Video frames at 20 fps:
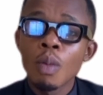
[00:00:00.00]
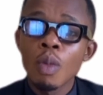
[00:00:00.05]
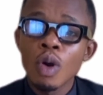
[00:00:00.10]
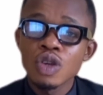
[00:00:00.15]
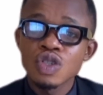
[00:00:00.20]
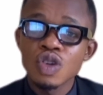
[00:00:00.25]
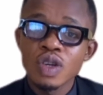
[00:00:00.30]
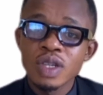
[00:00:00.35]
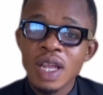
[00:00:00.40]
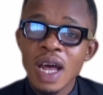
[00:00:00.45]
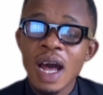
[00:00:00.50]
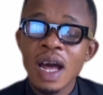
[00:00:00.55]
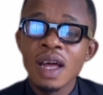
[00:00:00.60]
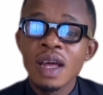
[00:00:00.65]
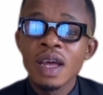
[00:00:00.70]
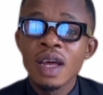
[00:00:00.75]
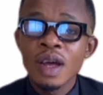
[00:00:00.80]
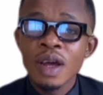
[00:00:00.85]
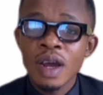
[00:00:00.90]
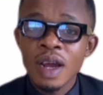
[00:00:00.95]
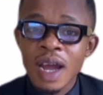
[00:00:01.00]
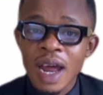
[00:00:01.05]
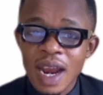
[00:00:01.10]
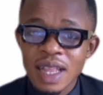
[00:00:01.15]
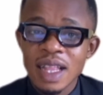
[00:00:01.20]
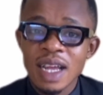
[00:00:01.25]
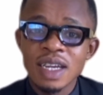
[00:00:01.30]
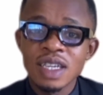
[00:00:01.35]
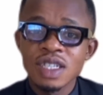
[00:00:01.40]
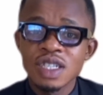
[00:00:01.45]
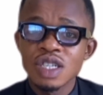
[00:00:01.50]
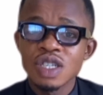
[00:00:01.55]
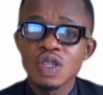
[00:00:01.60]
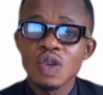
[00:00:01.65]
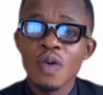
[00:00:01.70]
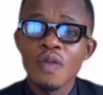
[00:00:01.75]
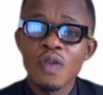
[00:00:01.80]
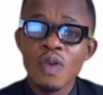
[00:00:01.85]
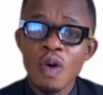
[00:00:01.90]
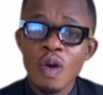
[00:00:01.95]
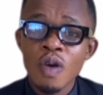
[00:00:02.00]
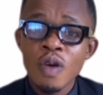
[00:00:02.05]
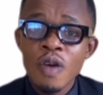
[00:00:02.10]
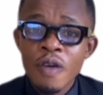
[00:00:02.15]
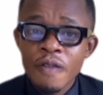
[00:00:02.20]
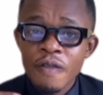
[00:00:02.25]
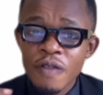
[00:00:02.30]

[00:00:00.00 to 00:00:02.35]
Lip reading: much other characteristics of law,